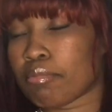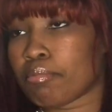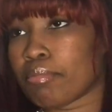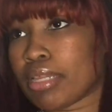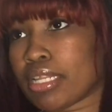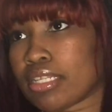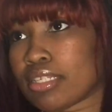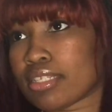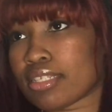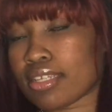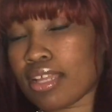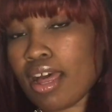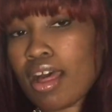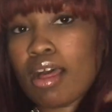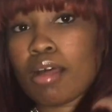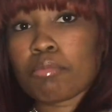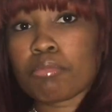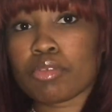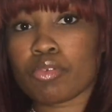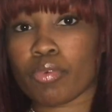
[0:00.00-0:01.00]
men's
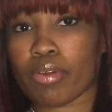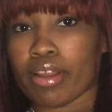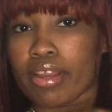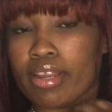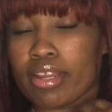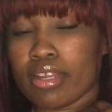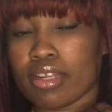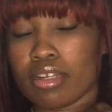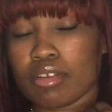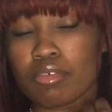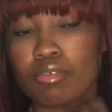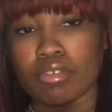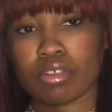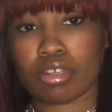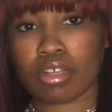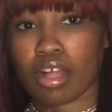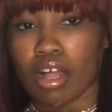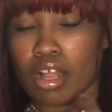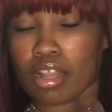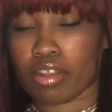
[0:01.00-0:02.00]
tops, right? With
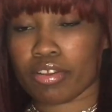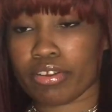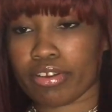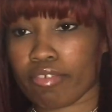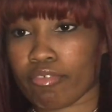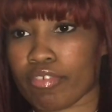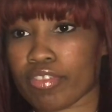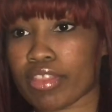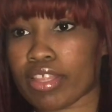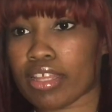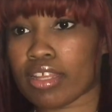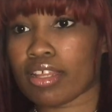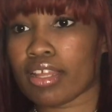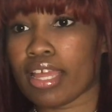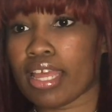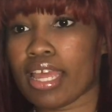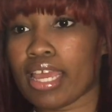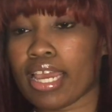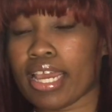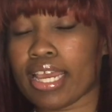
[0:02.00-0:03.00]
collar and everything.
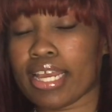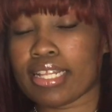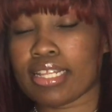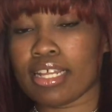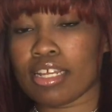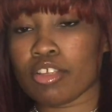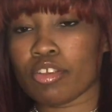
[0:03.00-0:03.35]
And then